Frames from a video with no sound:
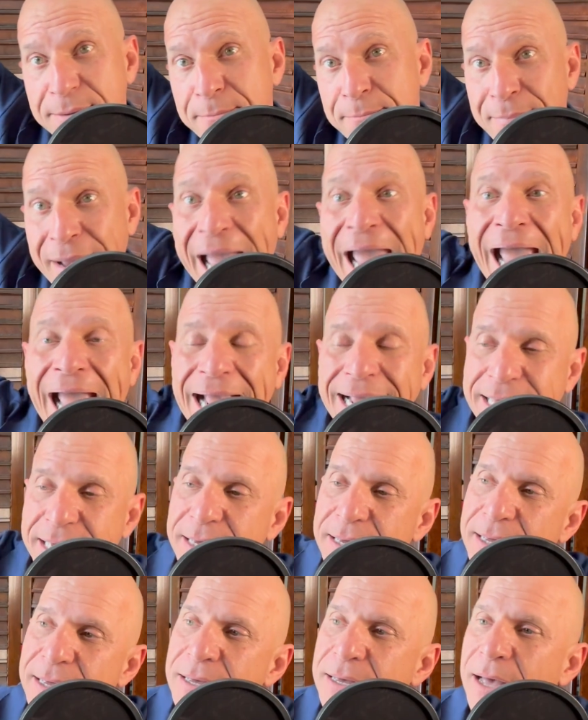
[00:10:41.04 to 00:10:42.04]
back,
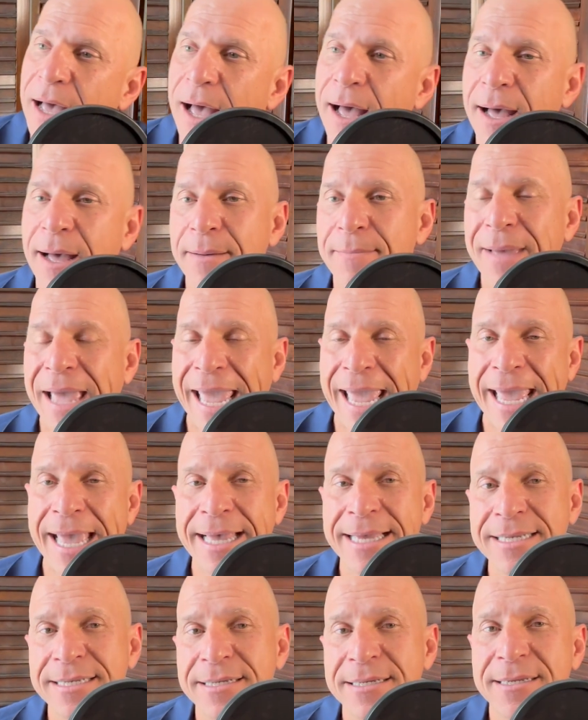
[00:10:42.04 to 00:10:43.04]

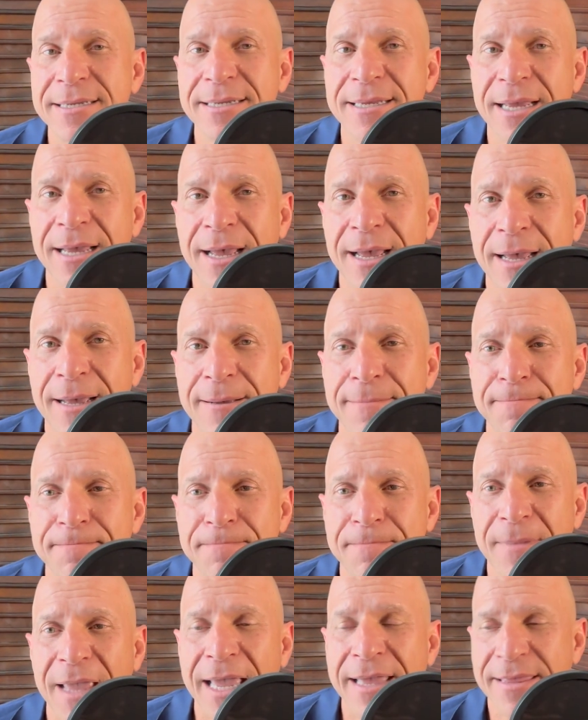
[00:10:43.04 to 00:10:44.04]
and
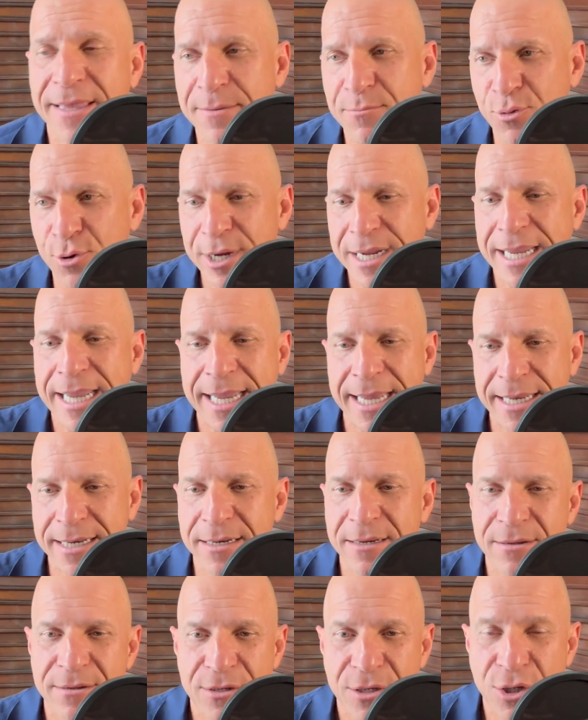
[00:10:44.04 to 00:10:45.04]
then bring
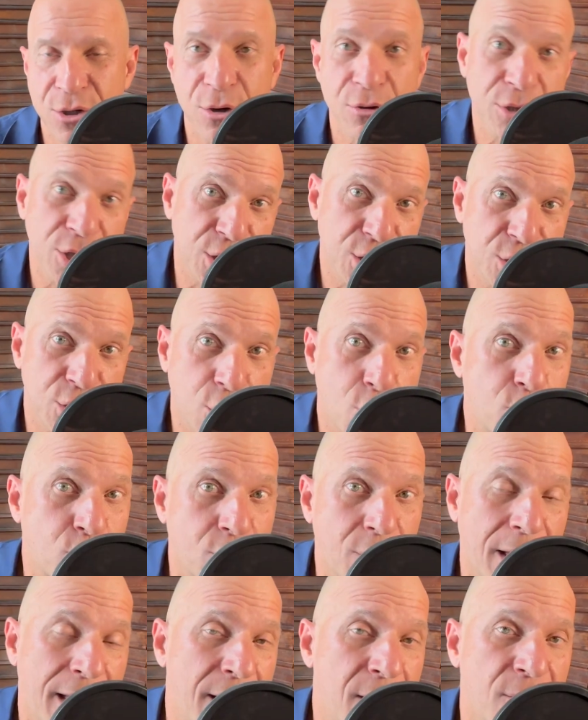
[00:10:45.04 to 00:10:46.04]
in just total
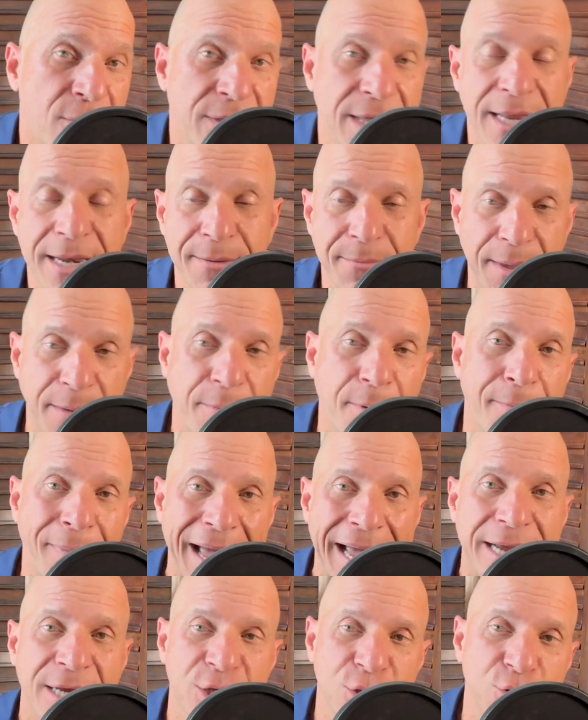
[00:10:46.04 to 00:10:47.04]
health, getting people
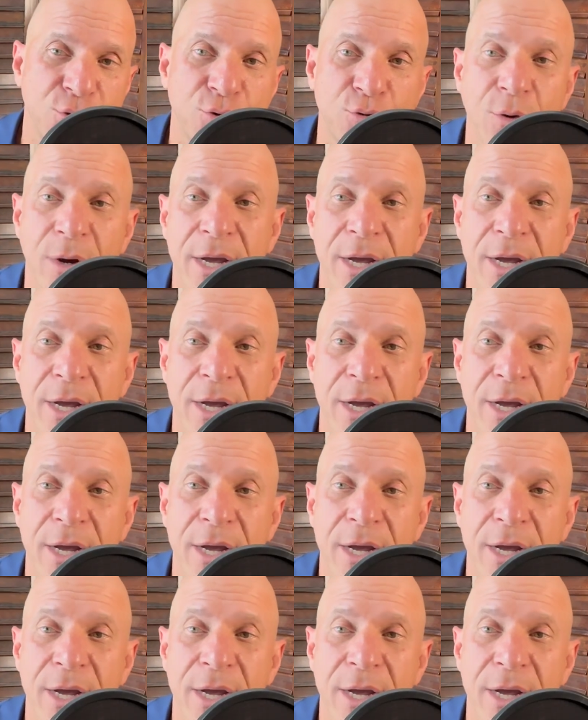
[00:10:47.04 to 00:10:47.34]
back to